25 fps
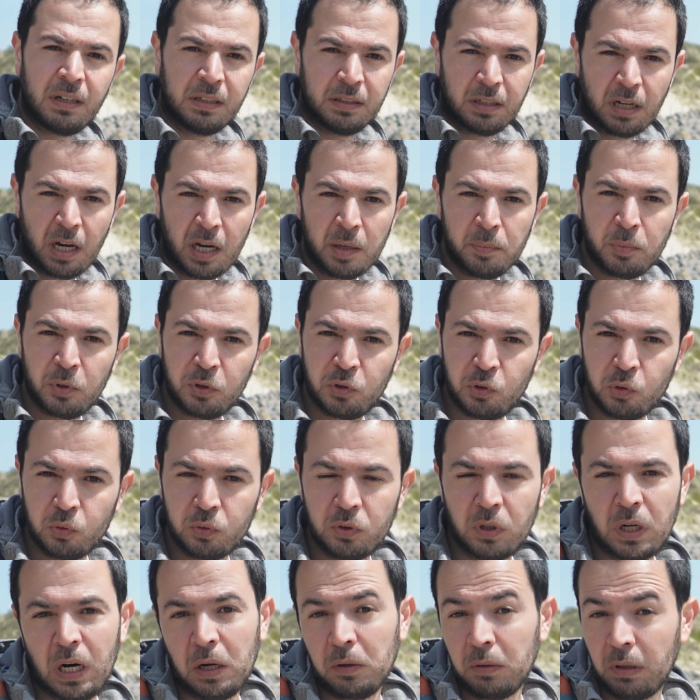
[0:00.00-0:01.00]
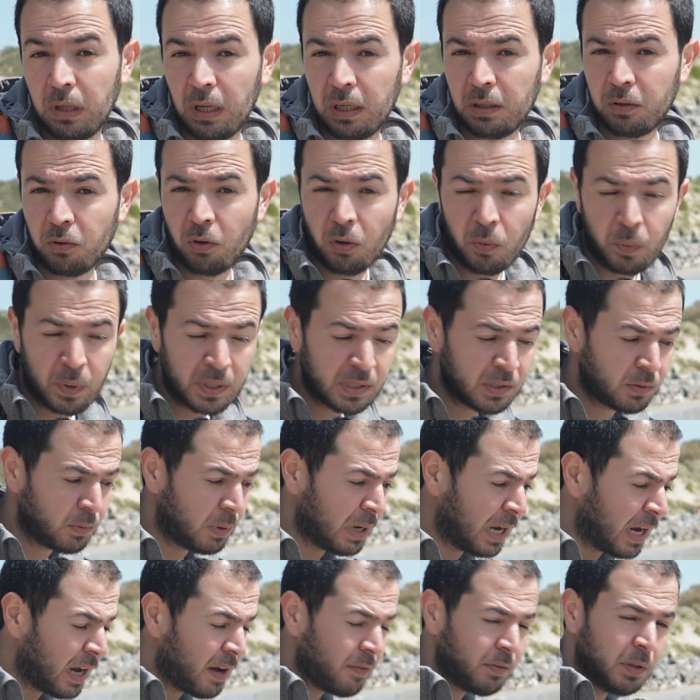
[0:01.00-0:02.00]
and hybrid shooter, I would like always to
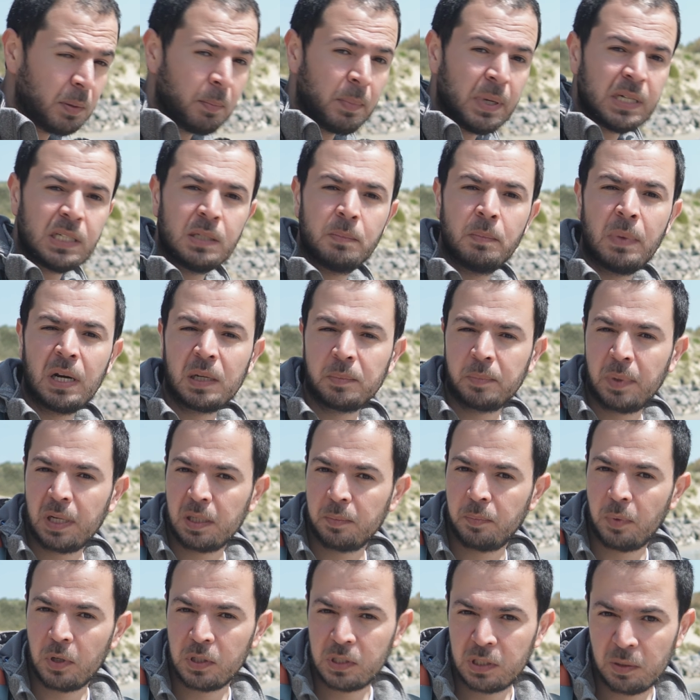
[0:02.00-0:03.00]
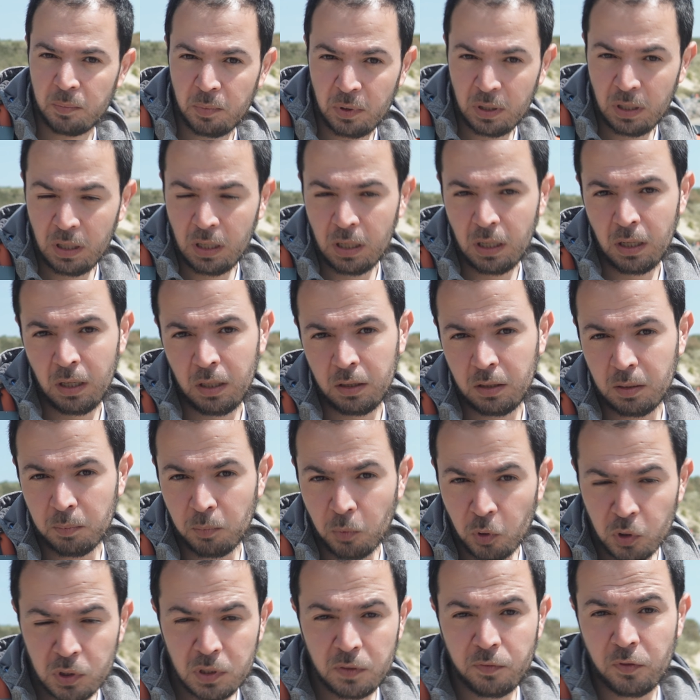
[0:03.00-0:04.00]
have the best backpack possible, the
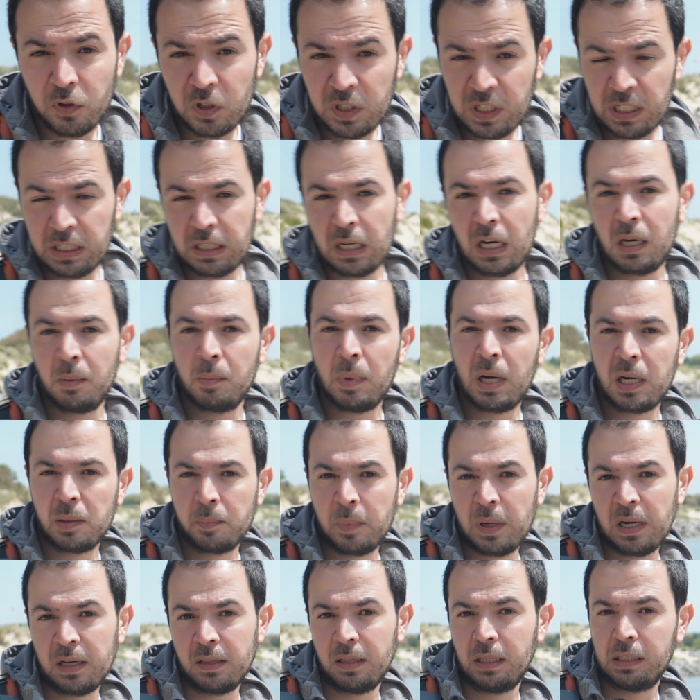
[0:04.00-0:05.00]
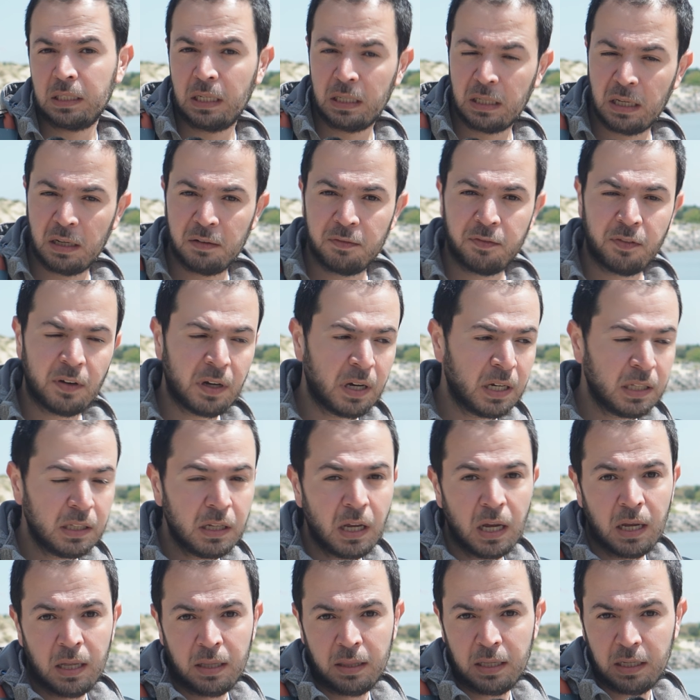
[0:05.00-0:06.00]
most versatile backpack that I can find
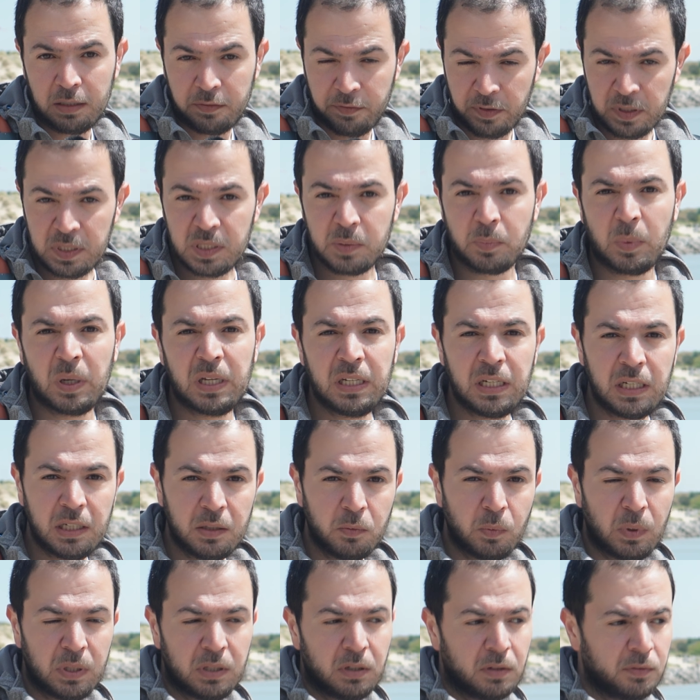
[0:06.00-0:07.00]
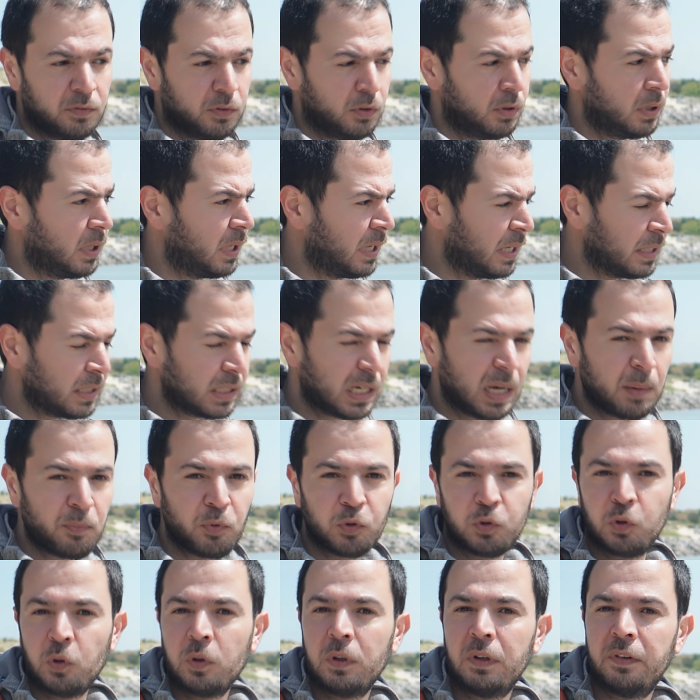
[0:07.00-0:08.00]
that fits my need, whether for landscape
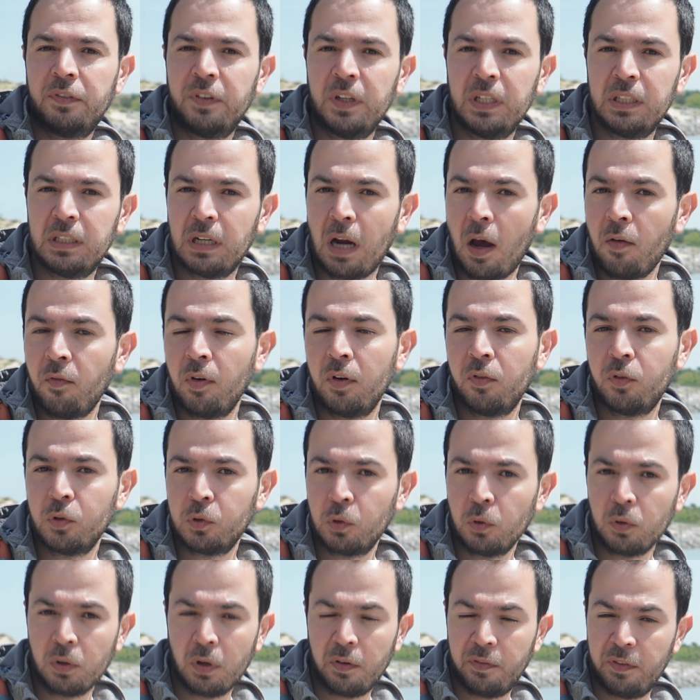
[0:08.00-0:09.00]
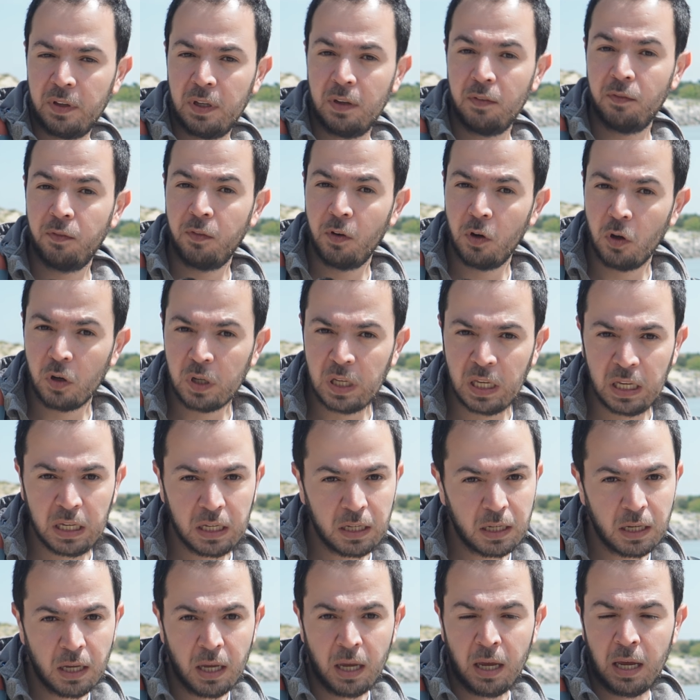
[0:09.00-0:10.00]
photography, travel photography,
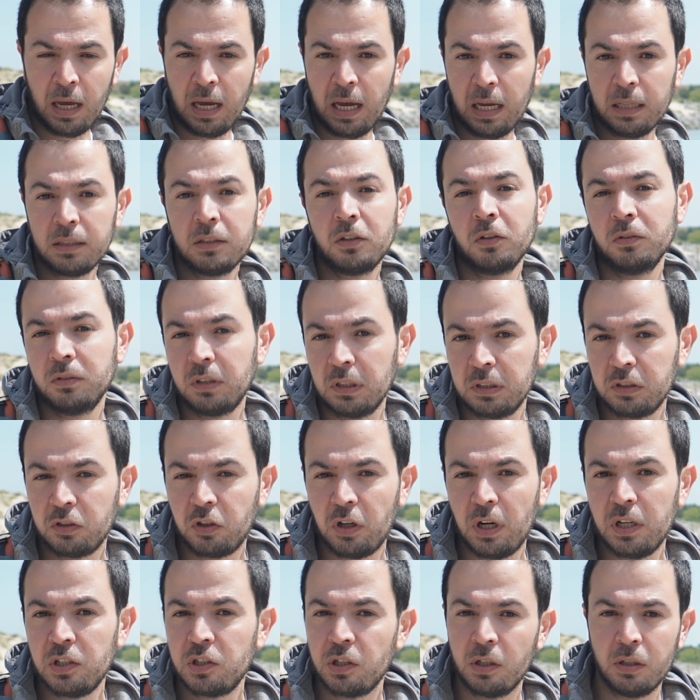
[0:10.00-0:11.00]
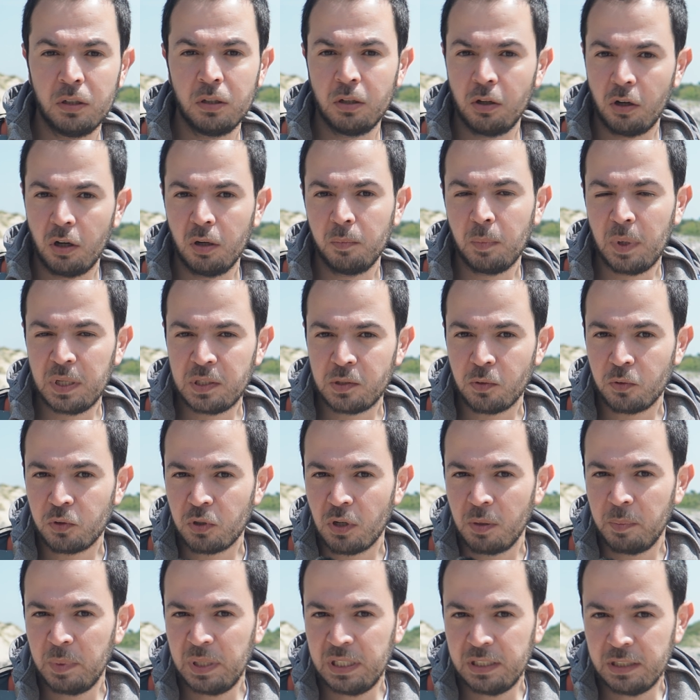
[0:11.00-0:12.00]
vlogging, and content creation on my
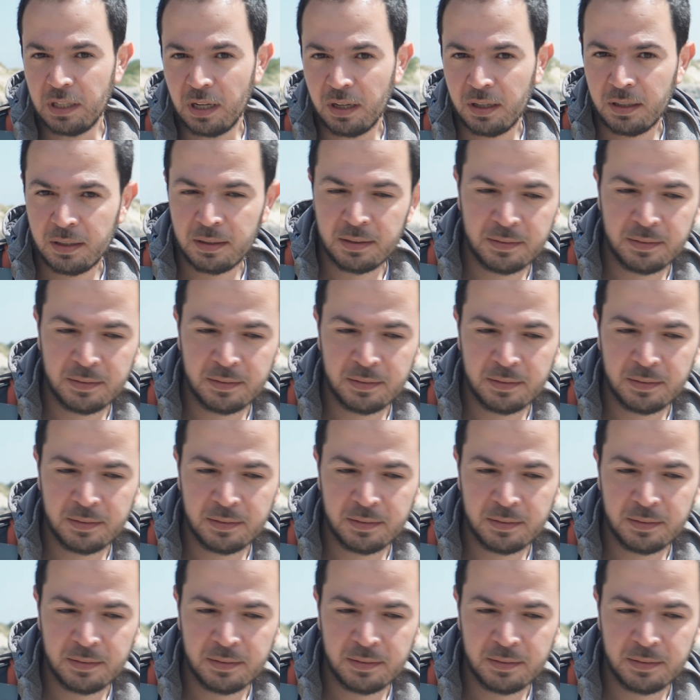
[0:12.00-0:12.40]
social media.